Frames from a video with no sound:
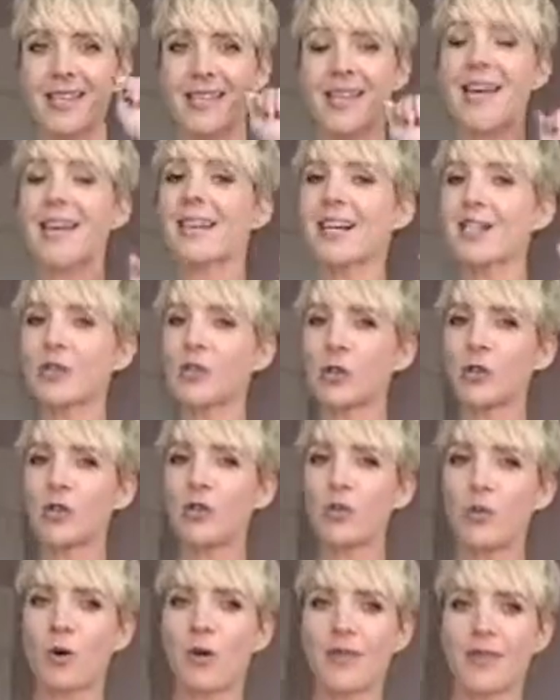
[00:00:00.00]
and I don't
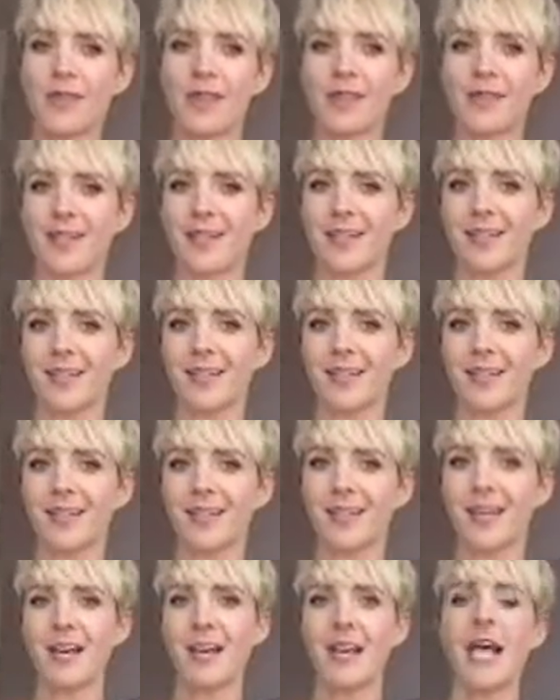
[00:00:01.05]
want that, and
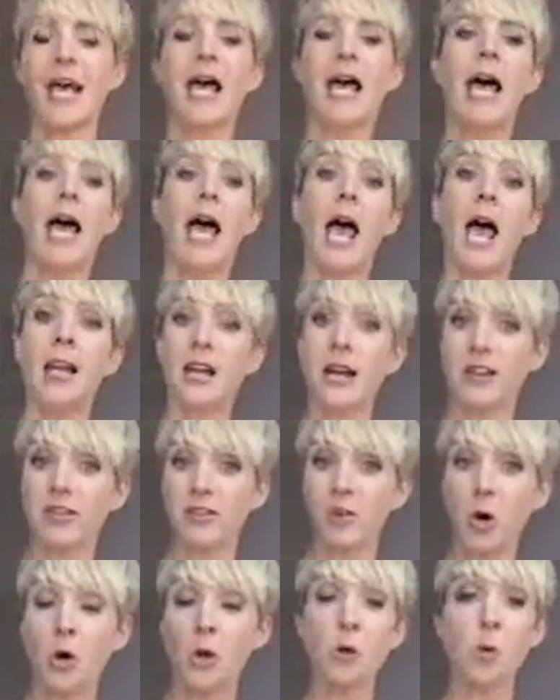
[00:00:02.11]
that. And I
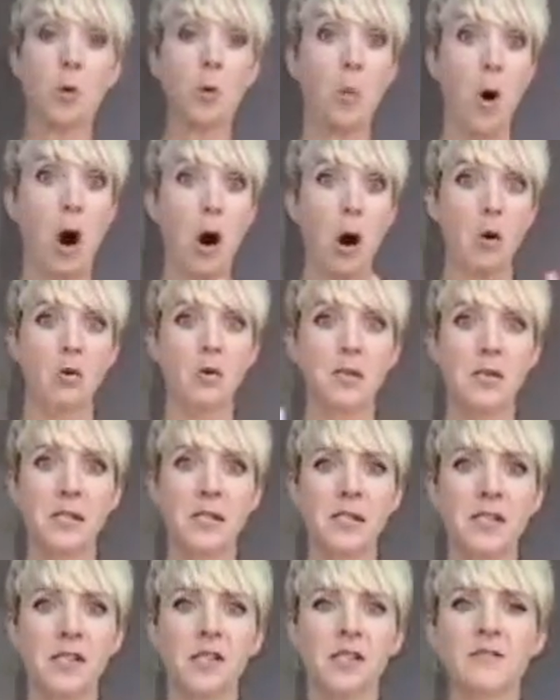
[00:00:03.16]
thought, wow,
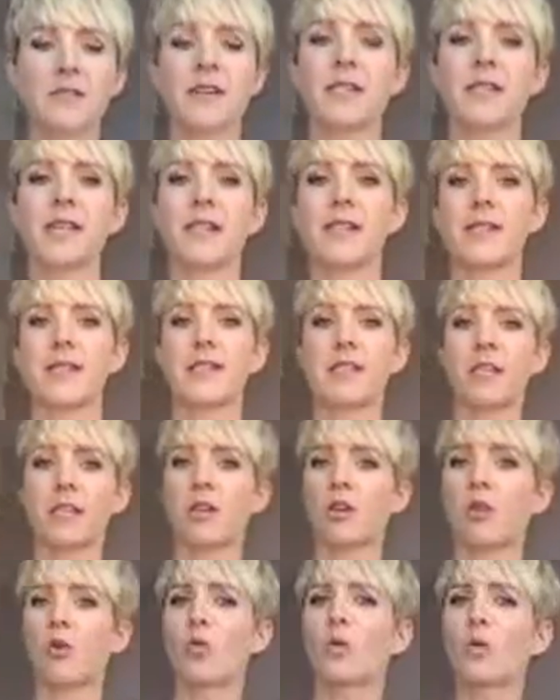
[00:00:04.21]
this is fantastic.
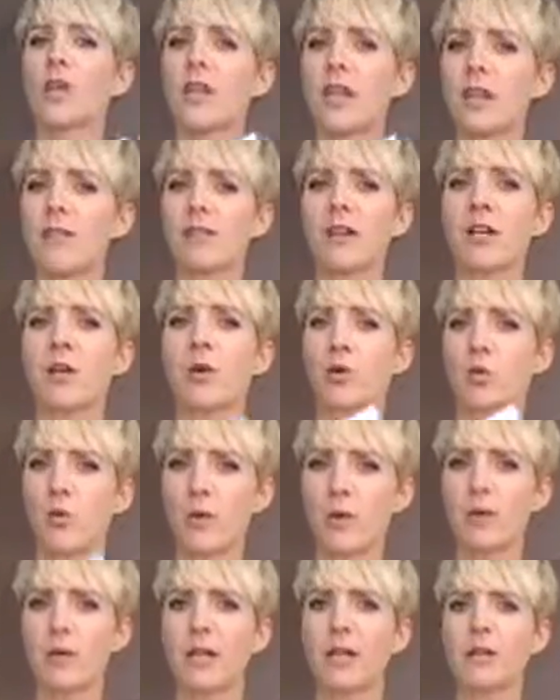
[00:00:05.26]
We're giving
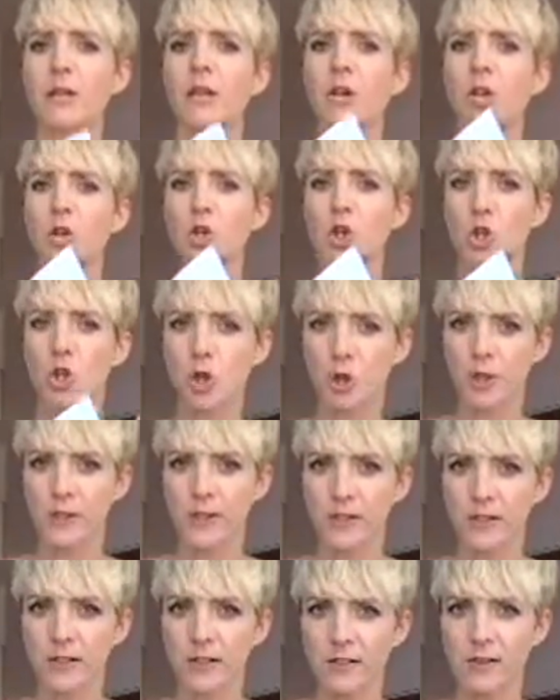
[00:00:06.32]
women
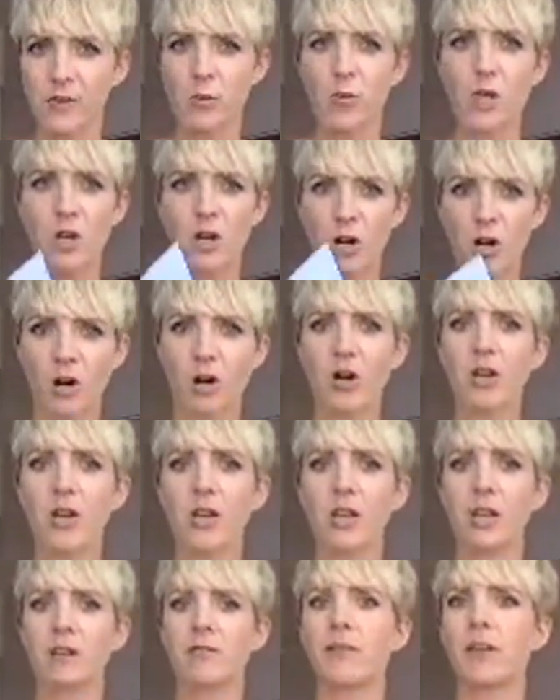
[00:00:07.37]
choices. We are
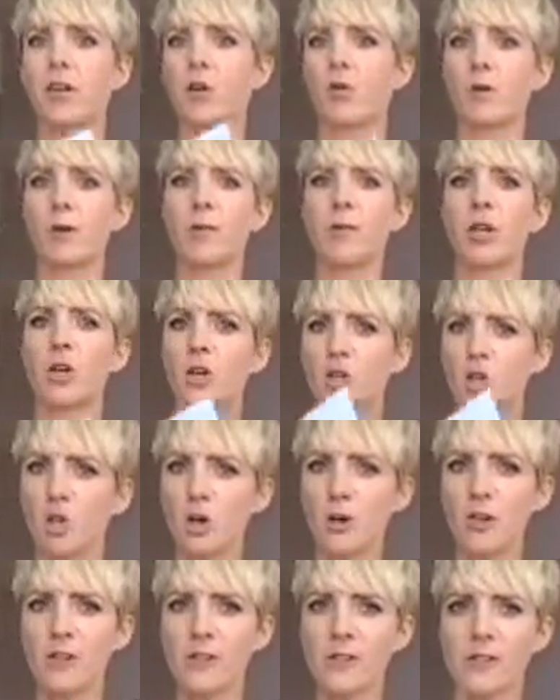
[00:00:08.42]
giving women
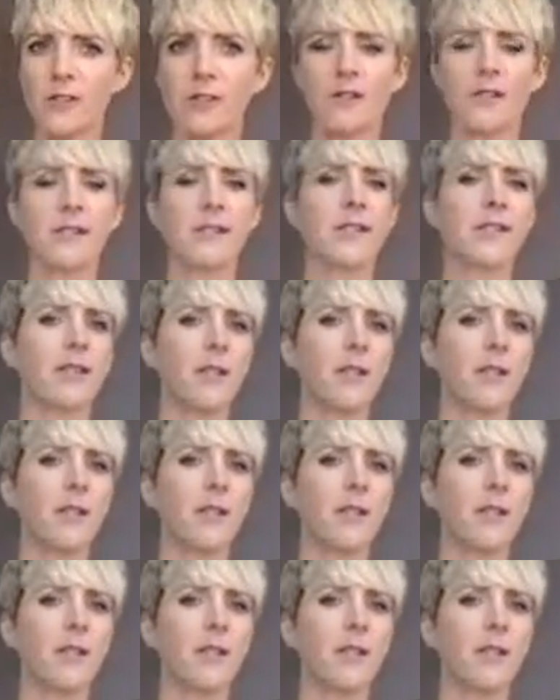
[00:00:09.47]
choices. This is